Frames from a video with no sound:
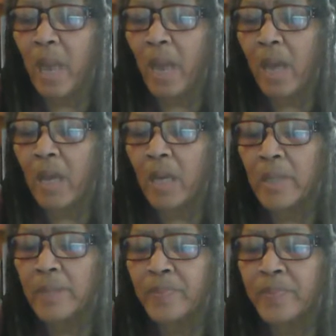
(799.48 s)

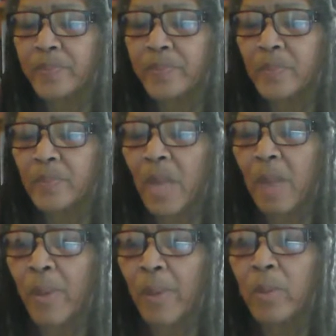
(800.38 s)
um, I
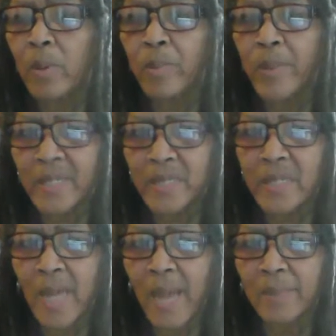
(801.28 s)
probably won't pick the
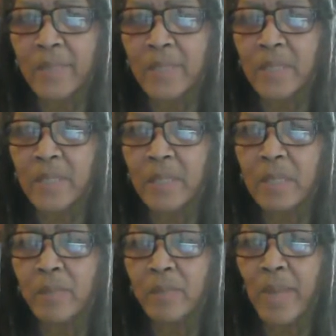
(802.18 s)
times
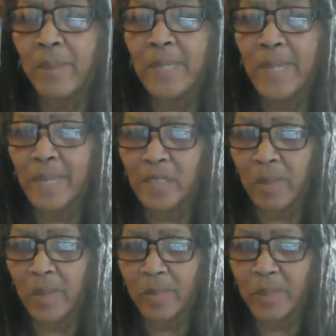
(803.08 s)
until maybe next
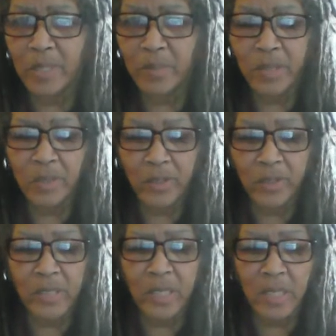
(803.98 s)
month because my
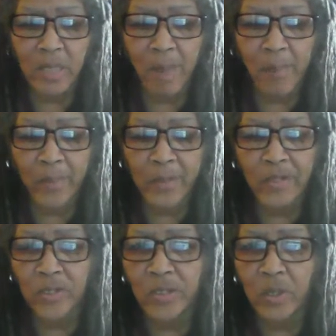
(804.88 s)
daughter's getting an
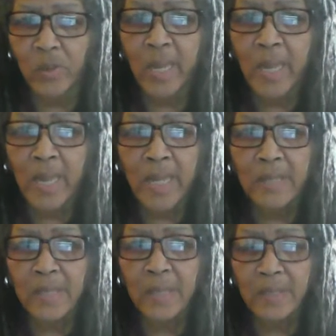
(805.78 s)
operation. So
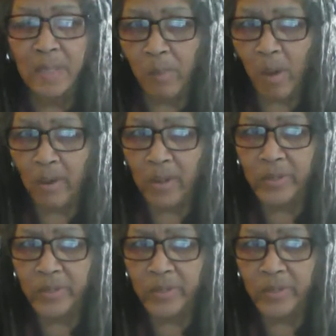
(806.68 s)
it's tomorrow.